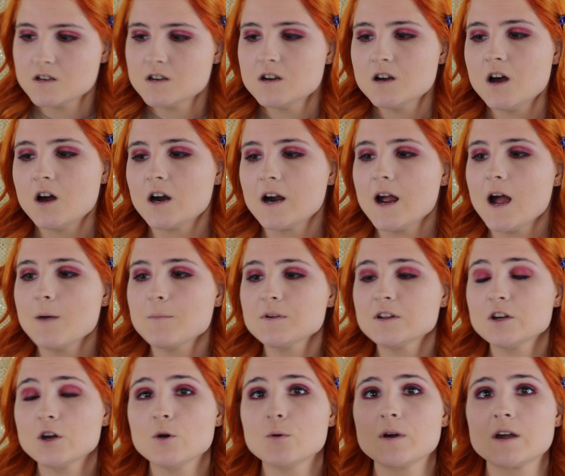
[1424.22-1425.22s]
Alright, I'm
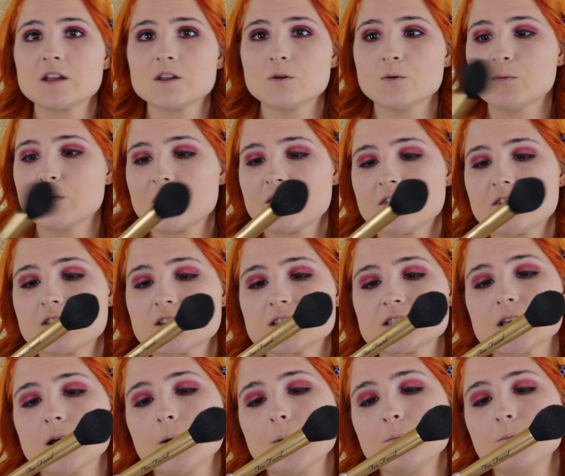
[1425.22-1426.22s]
gonna go in with
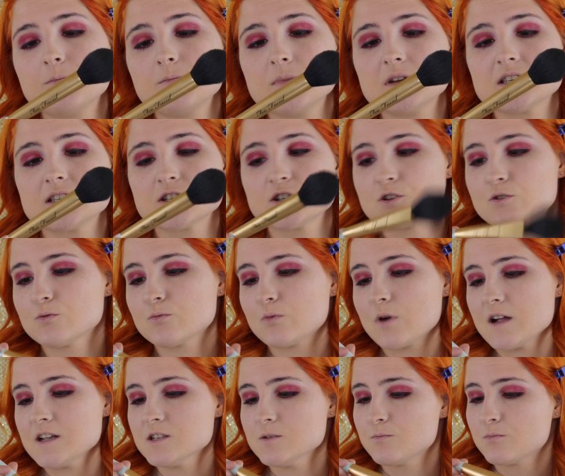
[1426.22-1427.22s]
this Mr.
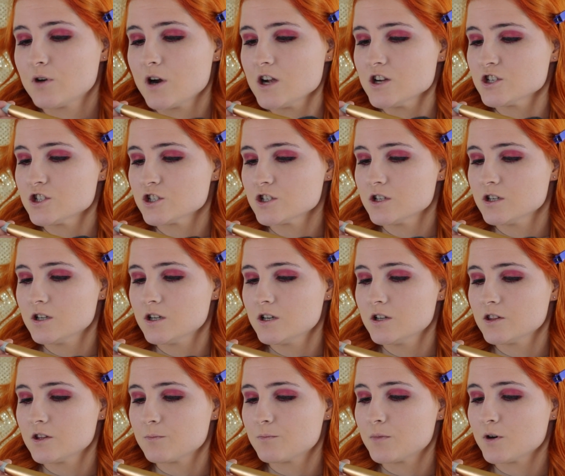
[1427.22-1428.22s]
Right brush.
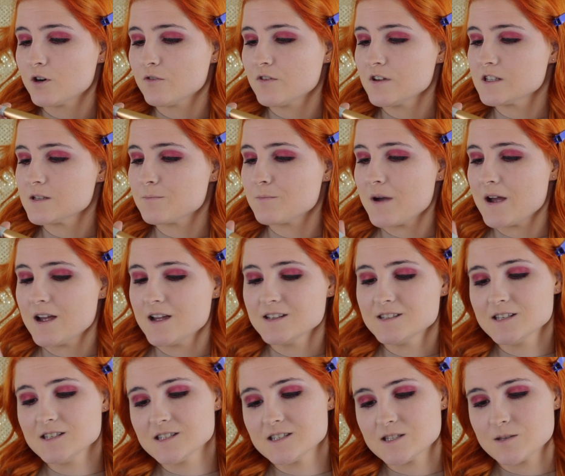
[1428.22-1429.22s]
It
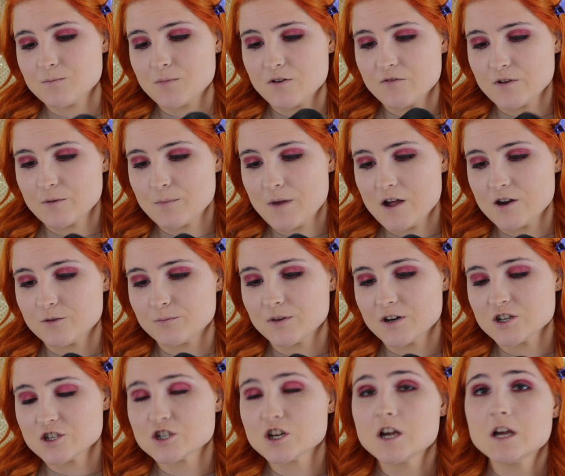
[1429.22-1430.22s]
says it's the perfect powder
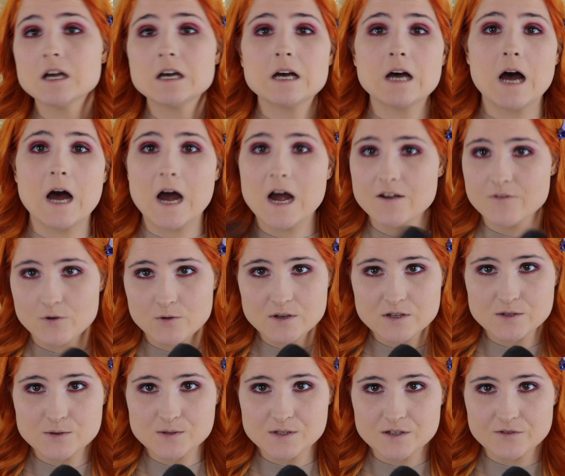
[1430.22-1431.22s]
brush. I've always
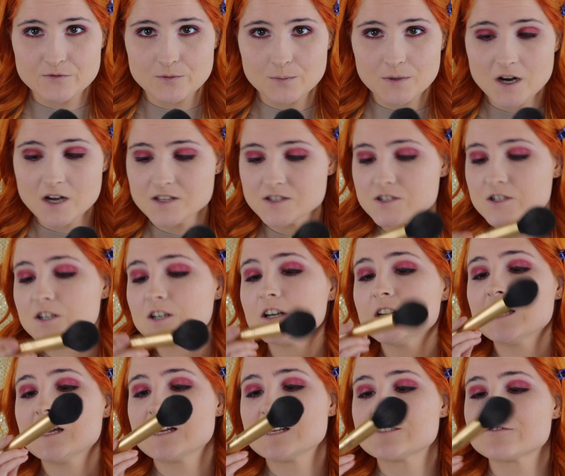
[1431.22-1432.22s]
used it for bronzer.
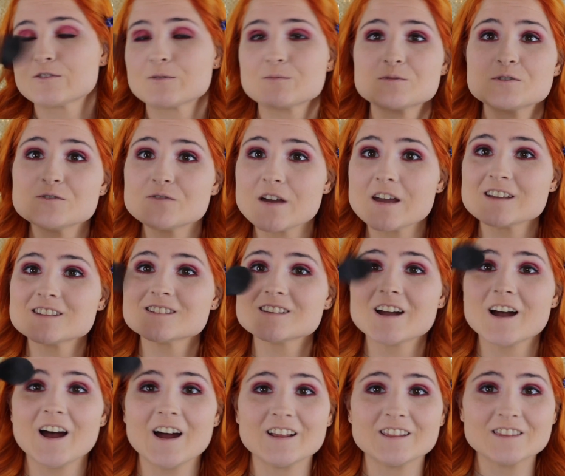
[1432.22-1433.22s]
It's from Too Faced.
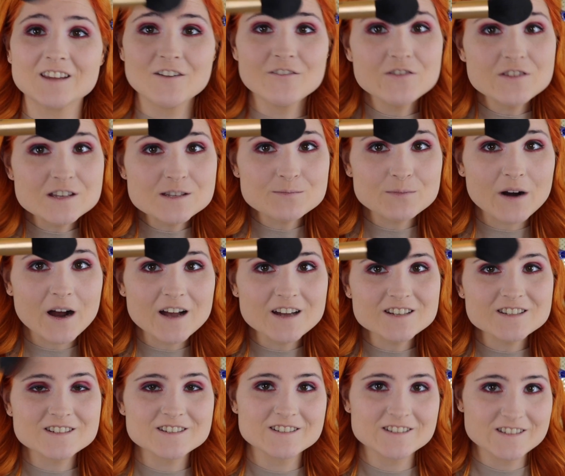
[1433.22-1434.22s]
I love this
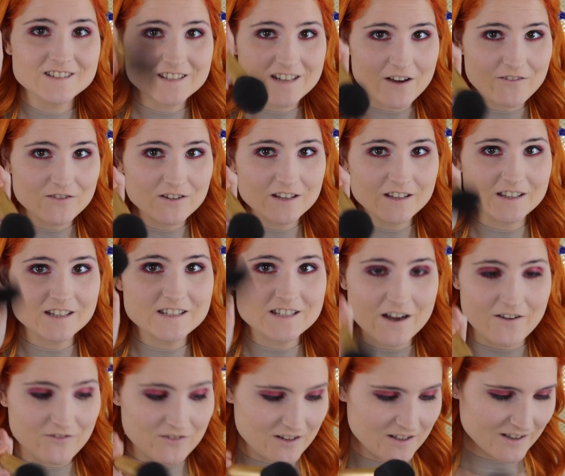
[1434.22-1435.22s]
brush. Definitely,
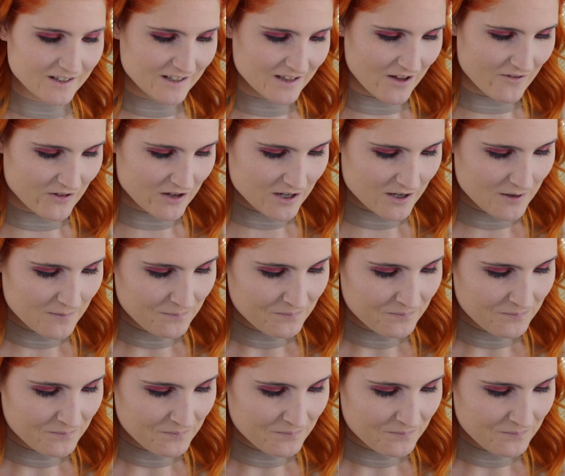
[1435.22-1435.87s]
definitely love it.